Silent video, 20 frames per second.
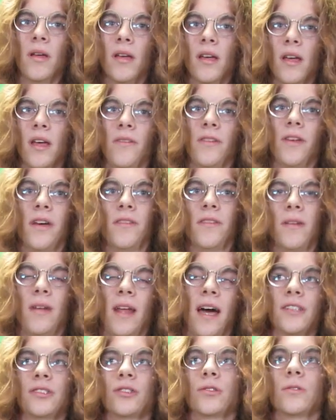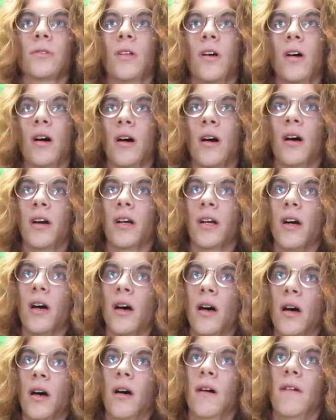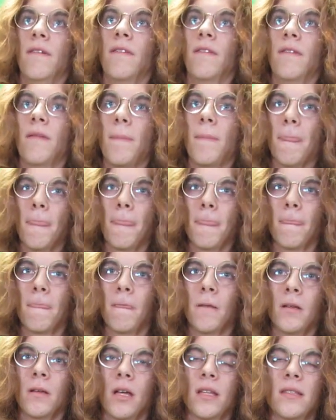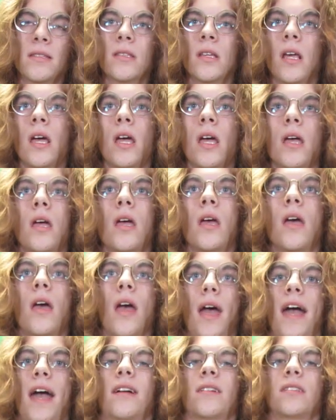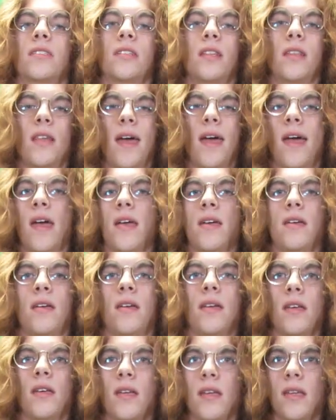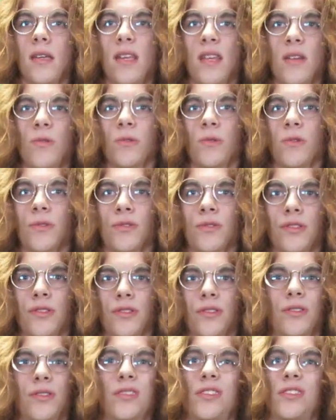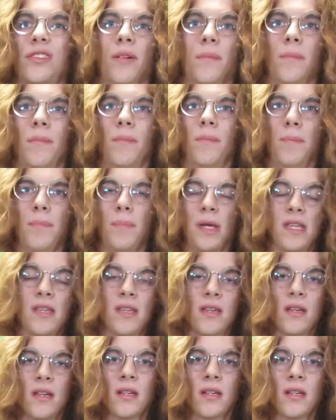If you have the natural log of, let's say, x to the a equals some b.